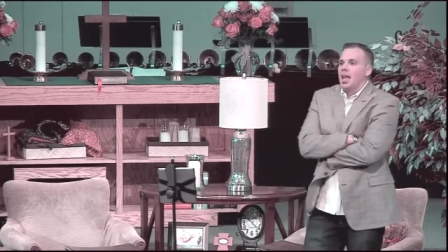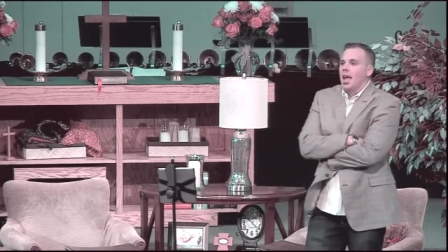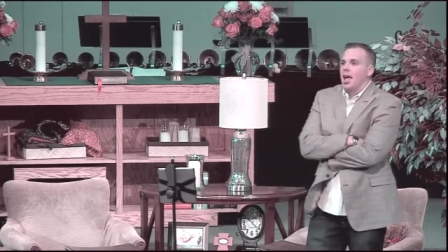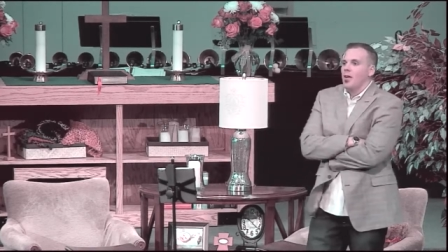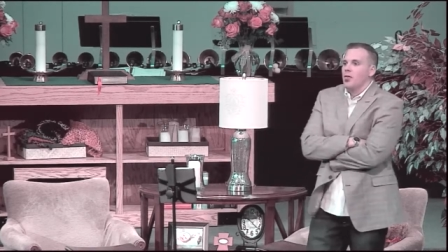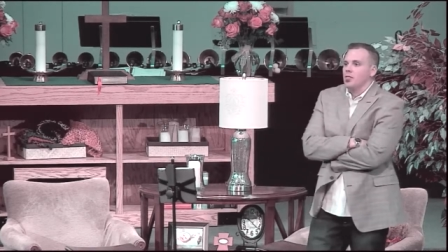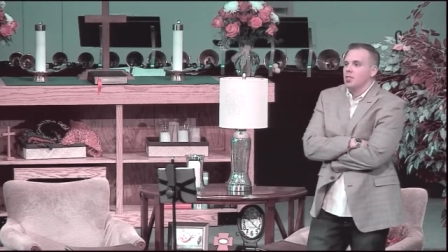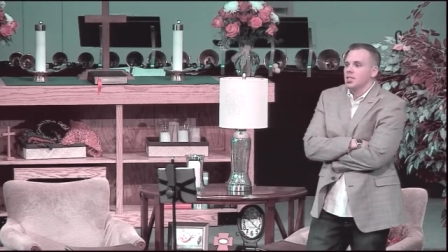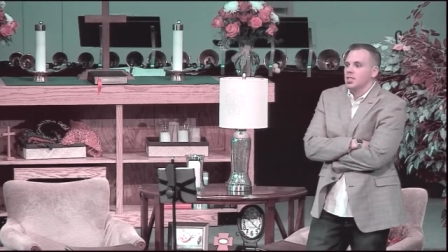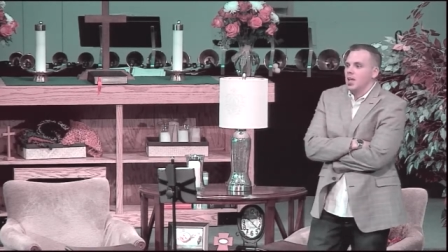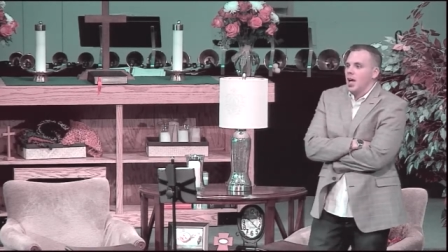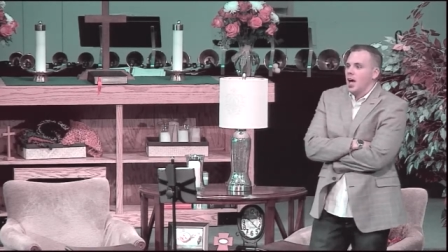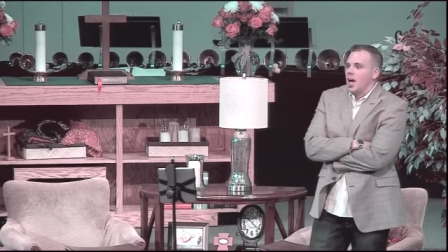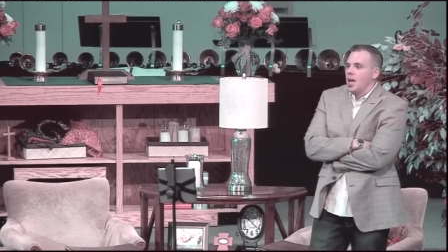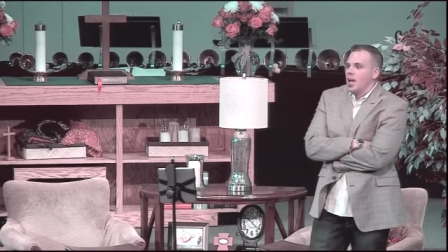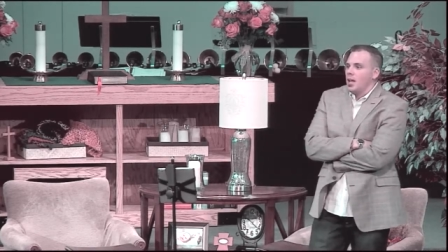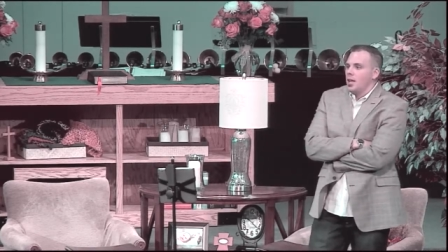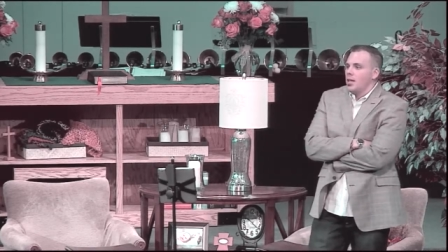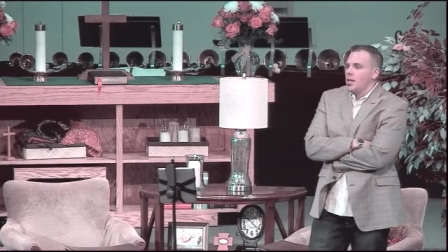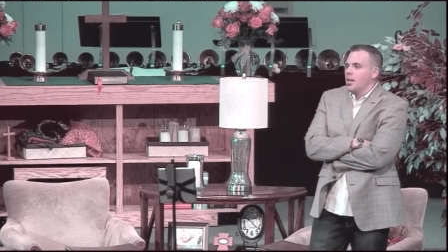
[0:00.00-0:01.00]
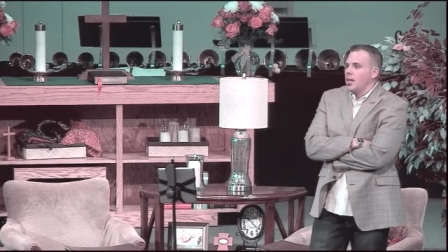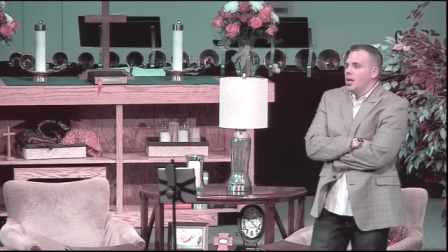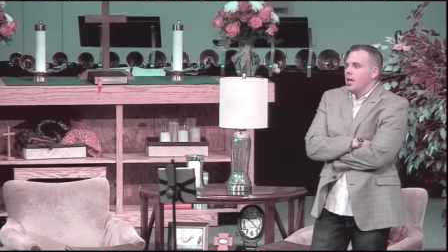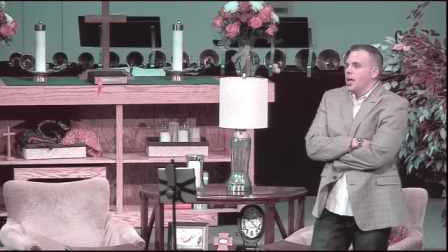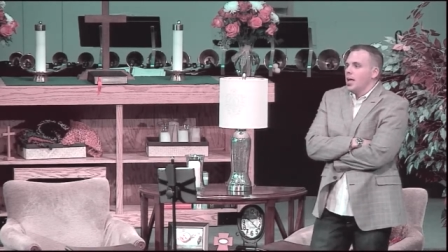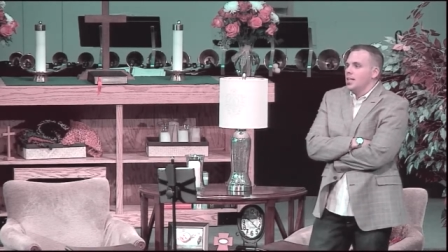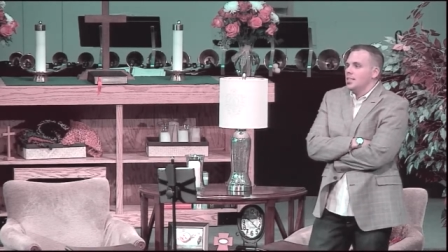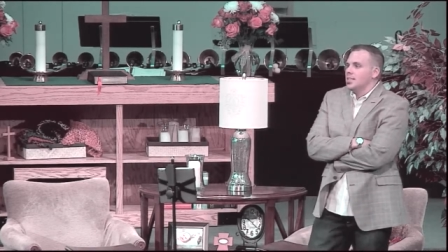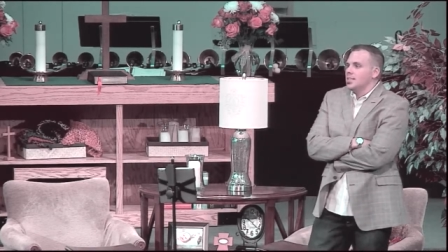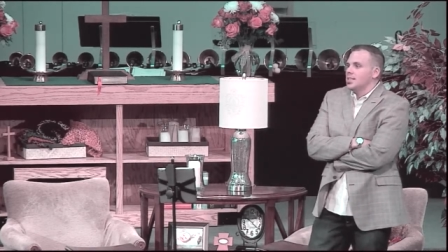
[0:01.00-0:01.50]
outside
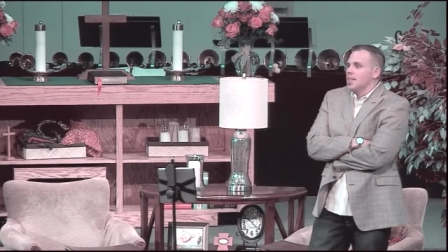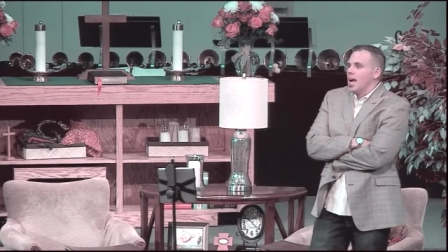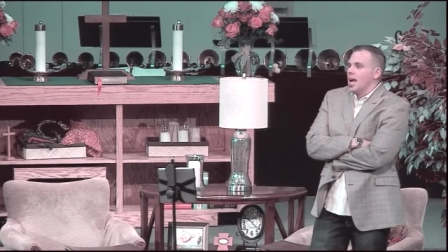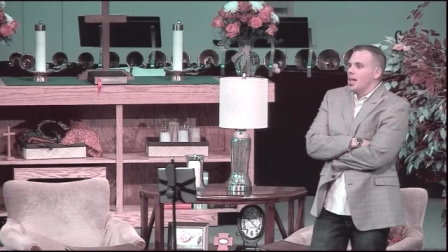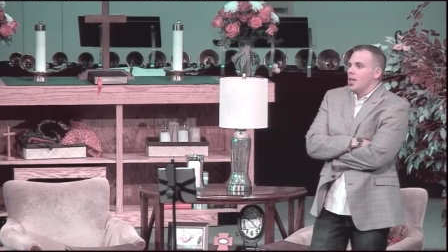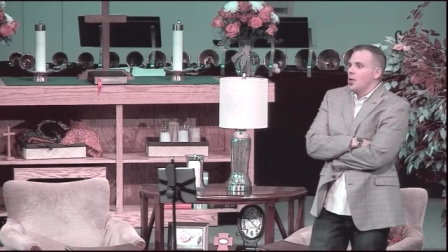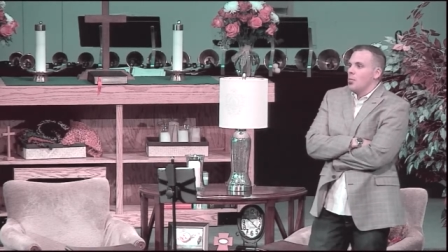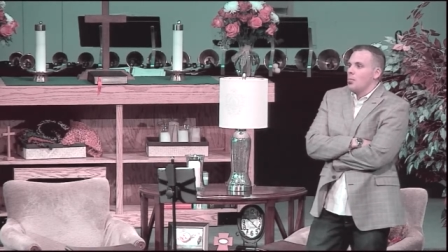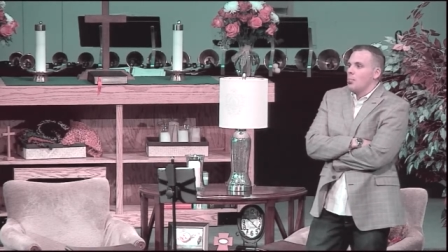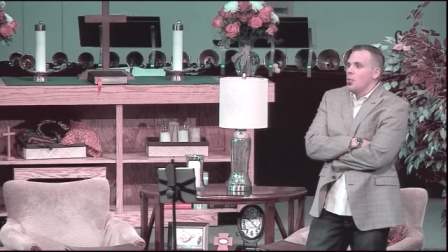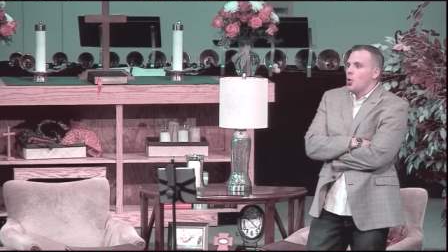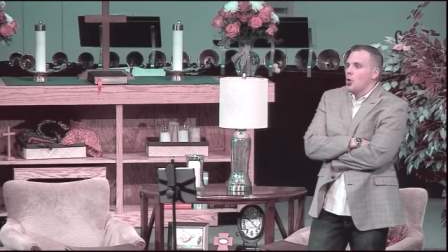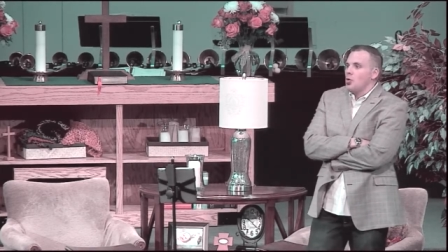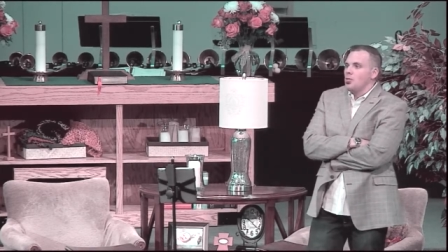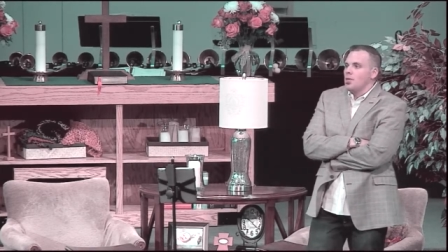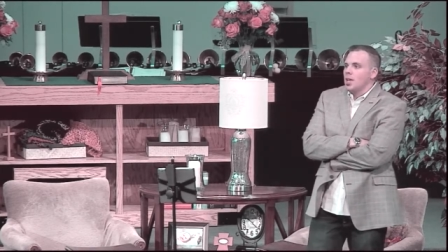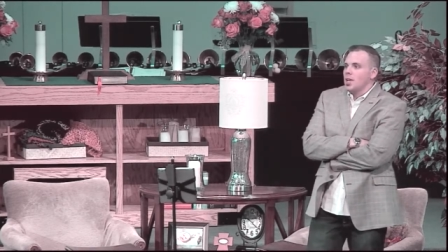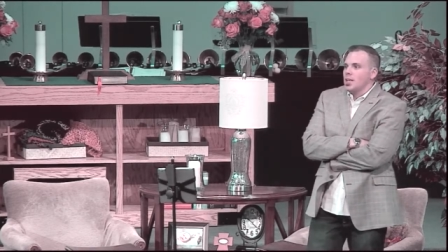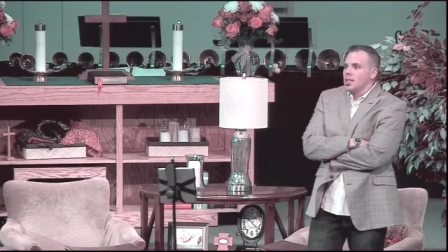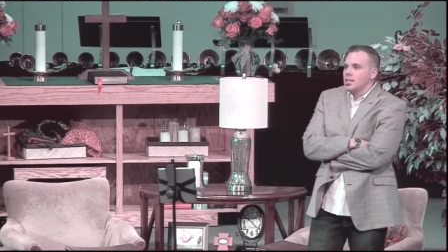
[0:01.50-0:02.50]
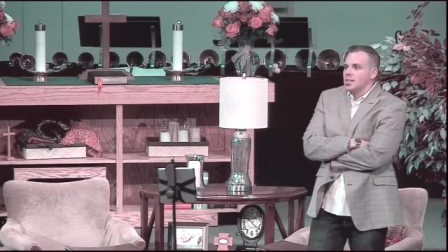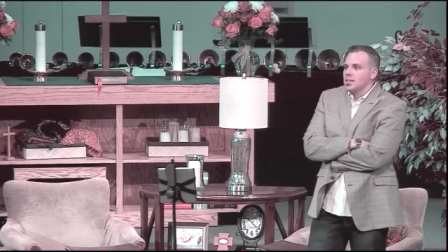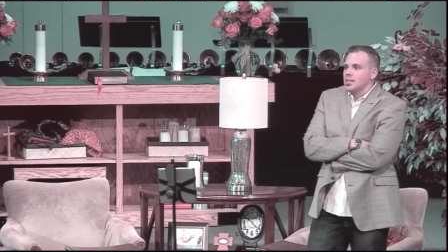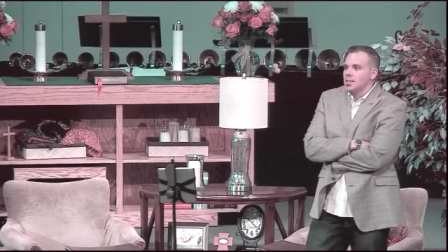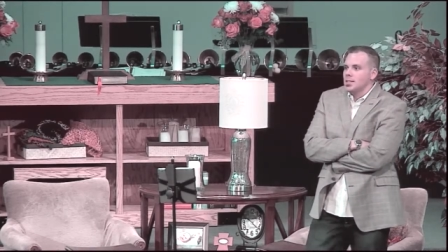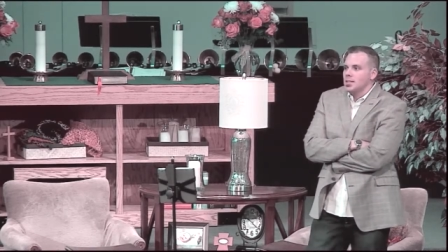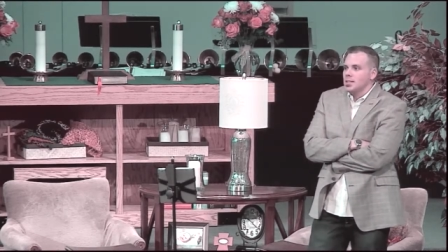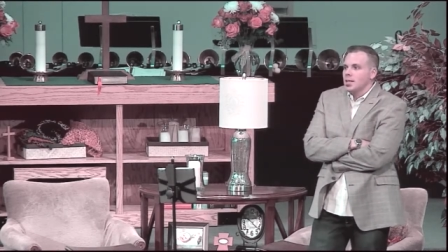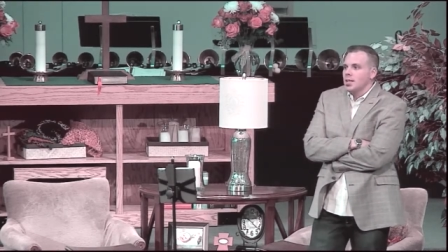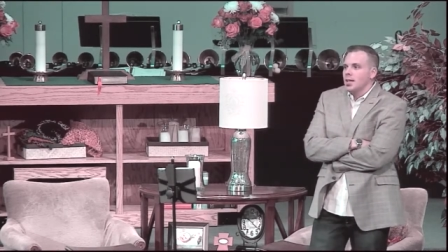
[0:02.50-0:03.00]
and silent protest